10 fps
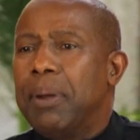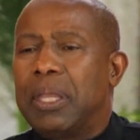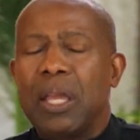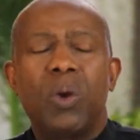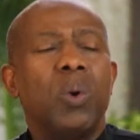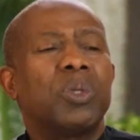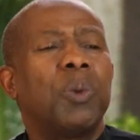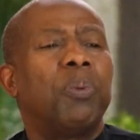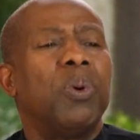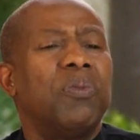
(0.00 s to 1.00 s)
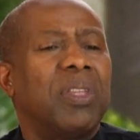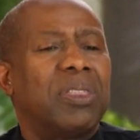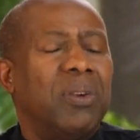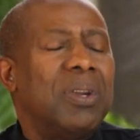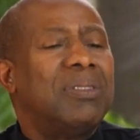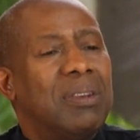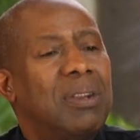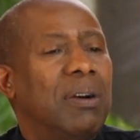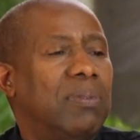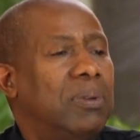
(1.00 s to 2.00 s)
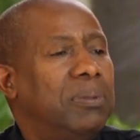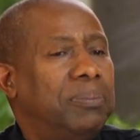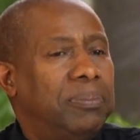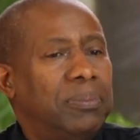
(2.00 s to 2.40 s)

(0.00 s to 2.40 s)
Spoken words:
But that goes to prove that there is a devil.